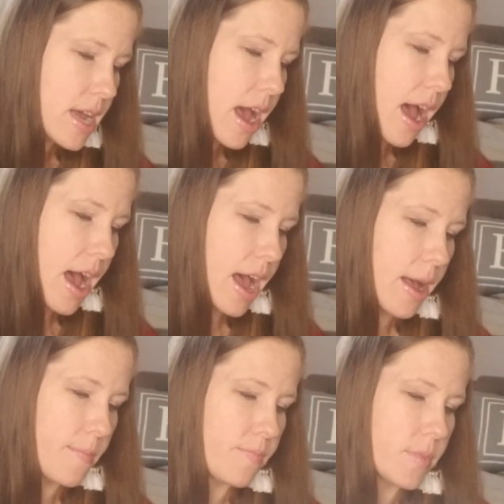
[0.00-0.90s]

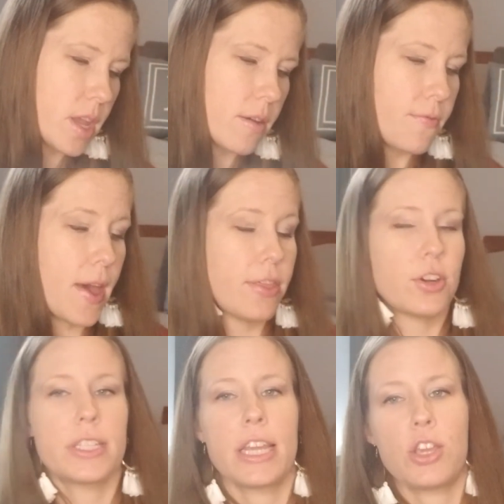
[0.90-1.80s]

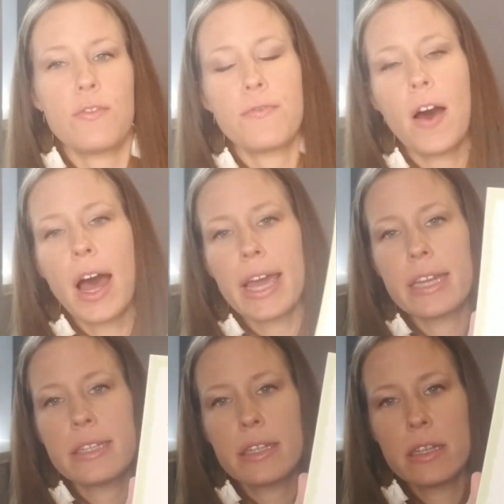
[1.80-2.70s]
Feathers that you
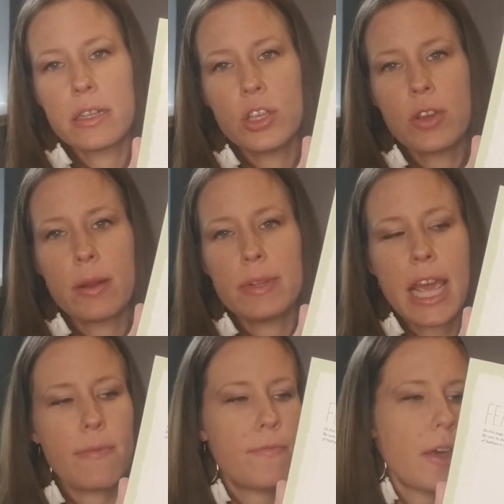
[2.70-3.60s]
find, you can
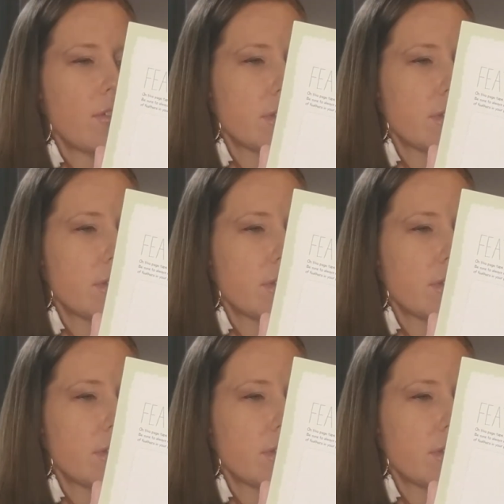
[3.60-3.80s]
tape feathers